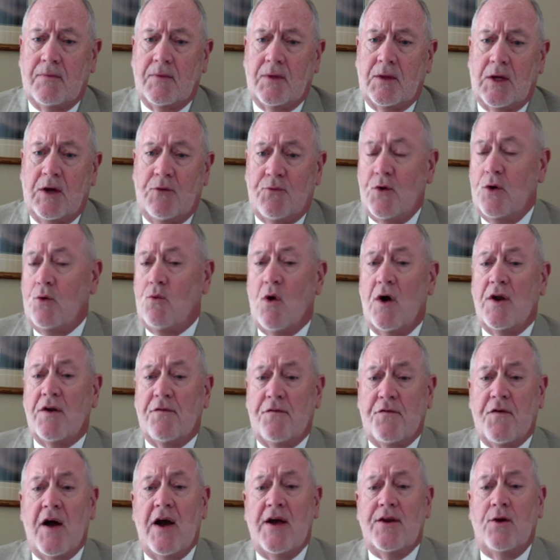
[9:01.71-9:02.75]
If we want
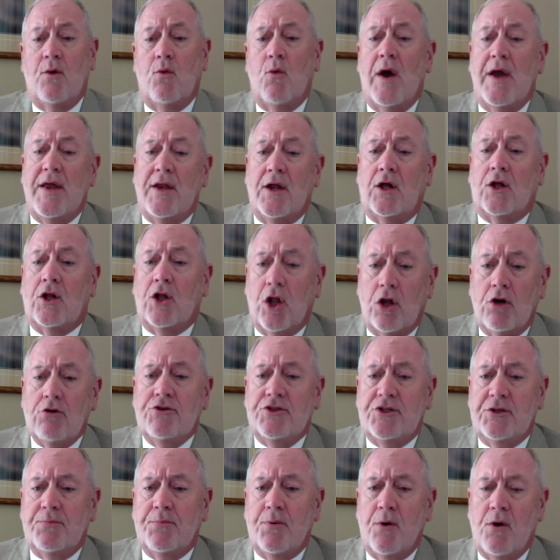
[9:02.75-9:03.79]
to find a way to
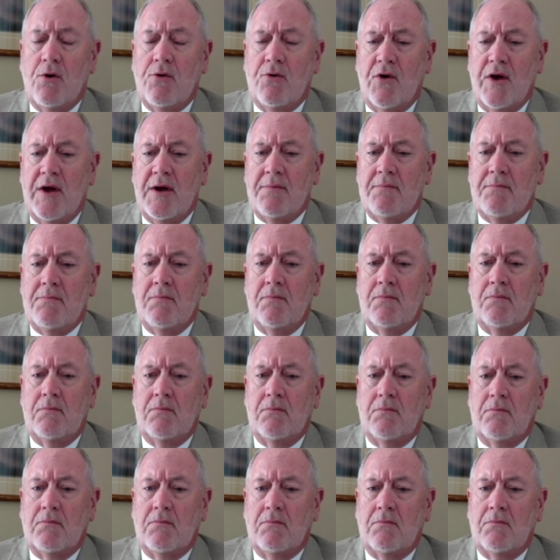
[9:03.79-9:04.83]
close a program,
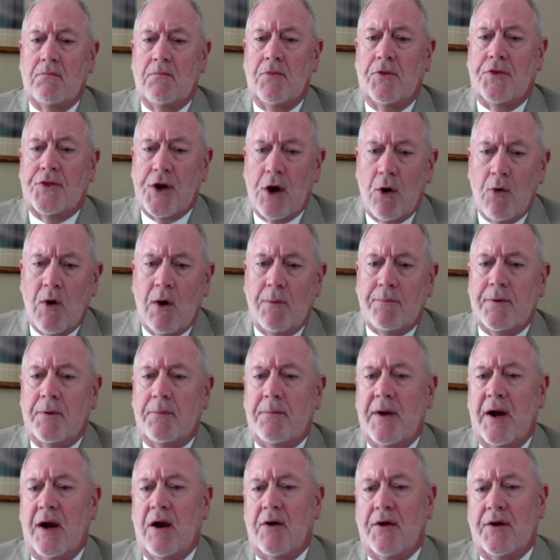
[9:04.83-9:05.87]
throw up a
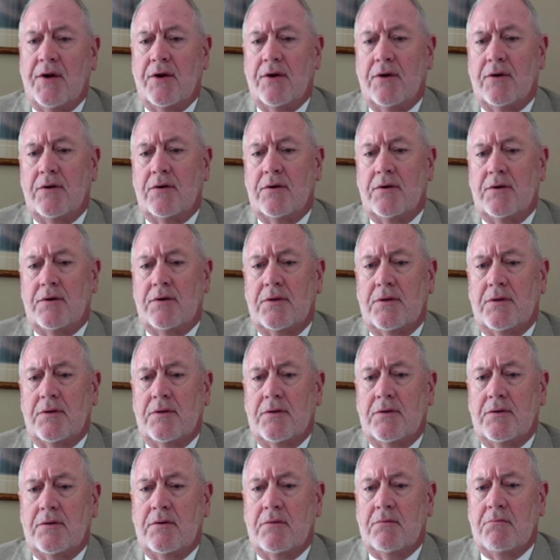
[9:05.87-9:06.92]
barrier.
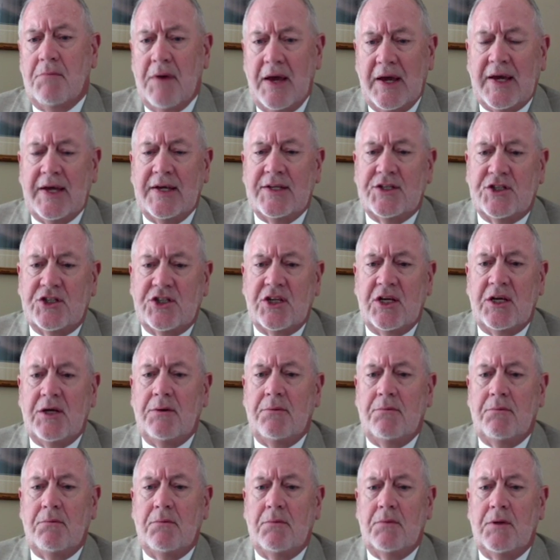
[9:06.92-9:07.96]
Make it
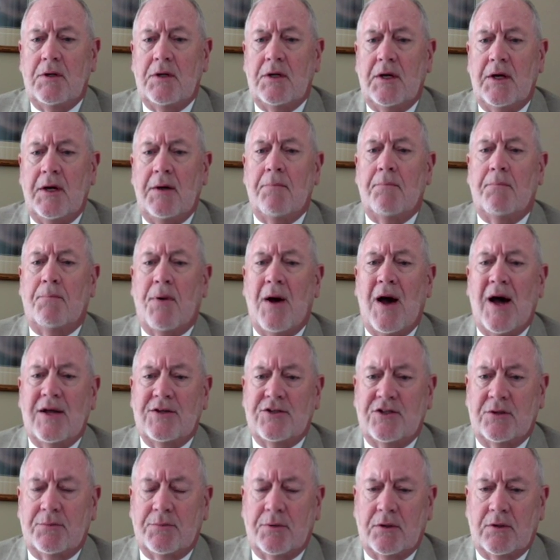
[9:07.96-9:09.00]
seem
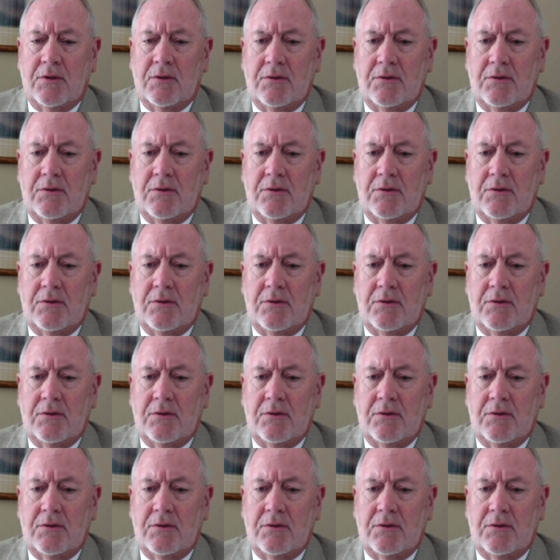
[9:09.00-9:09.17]
impossible.